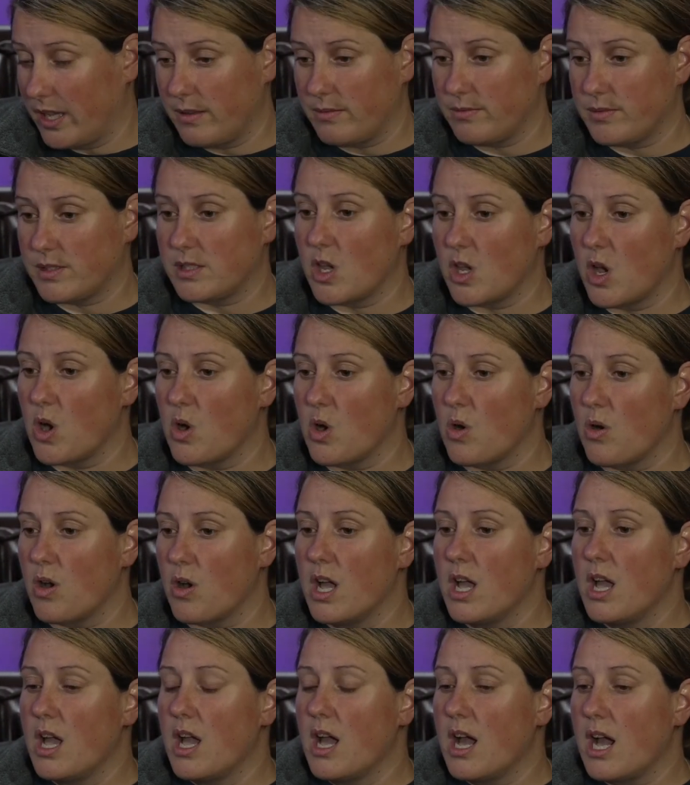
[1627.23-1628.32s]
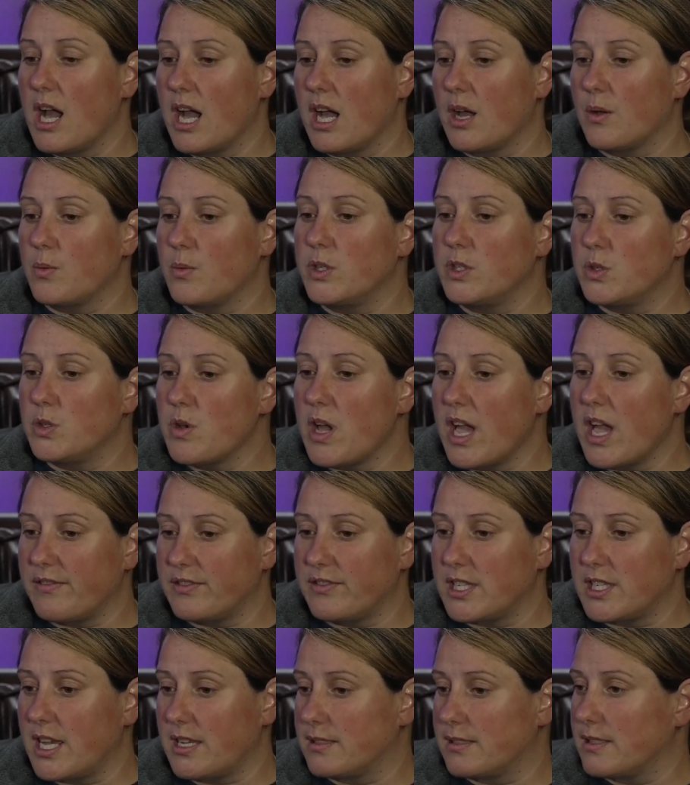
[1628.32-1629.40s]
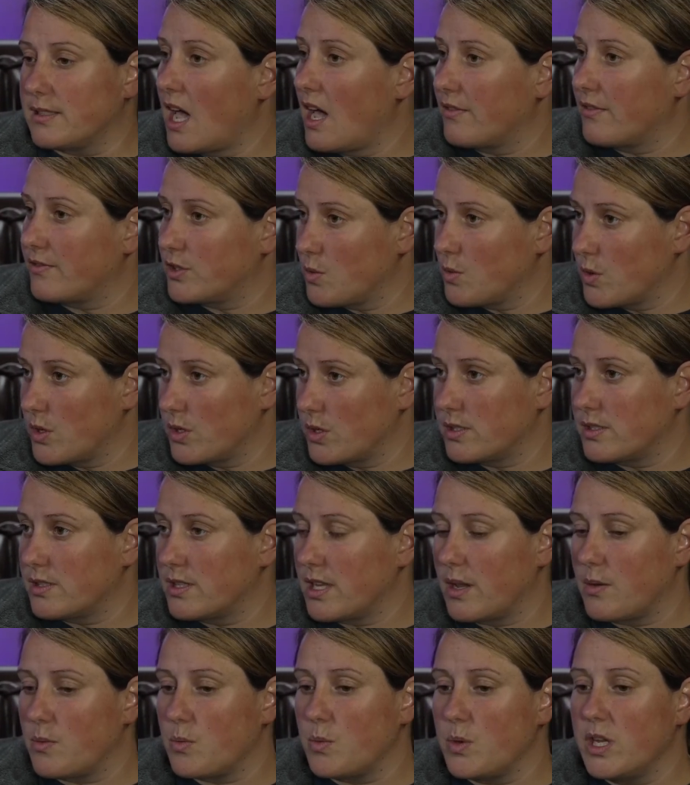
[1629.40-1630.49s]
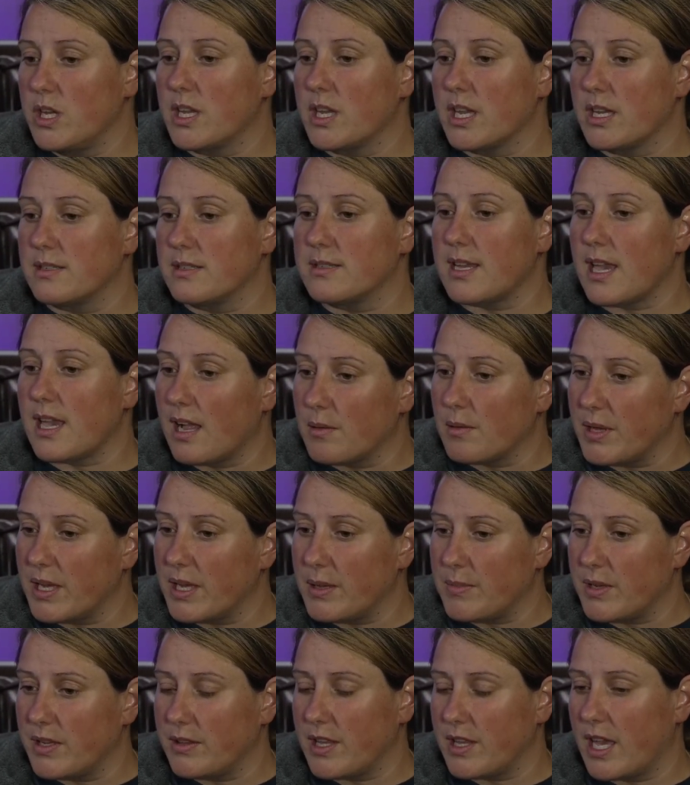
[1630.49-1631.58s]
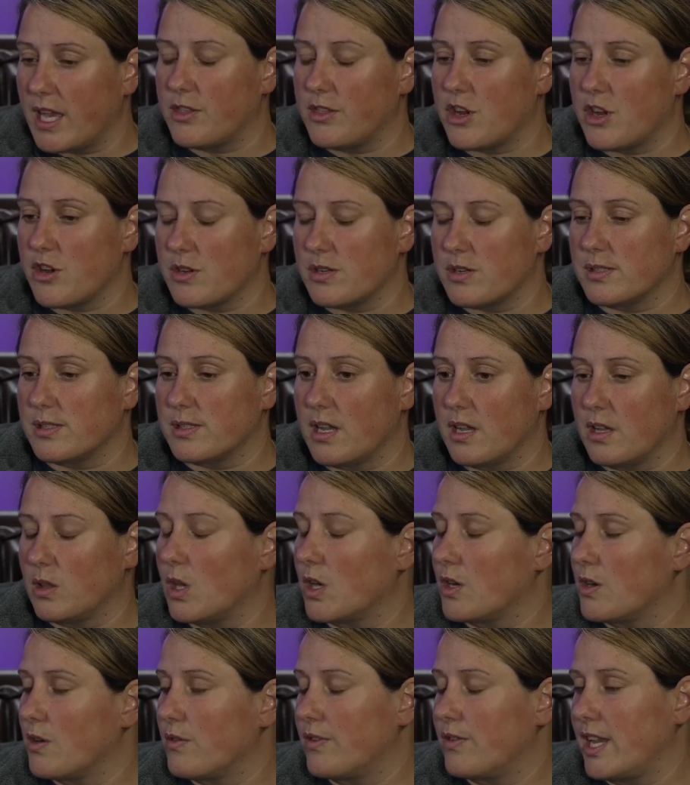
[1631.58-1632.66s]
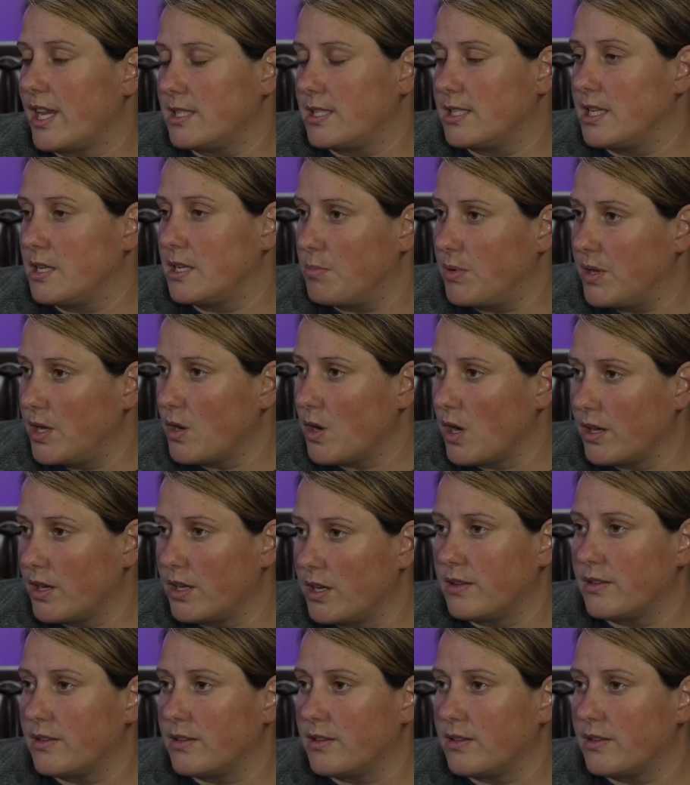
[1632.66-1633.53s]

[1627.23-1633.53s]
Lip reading: So we do have tests afterwards that we can tell maybe that there's a lot of ATP on it.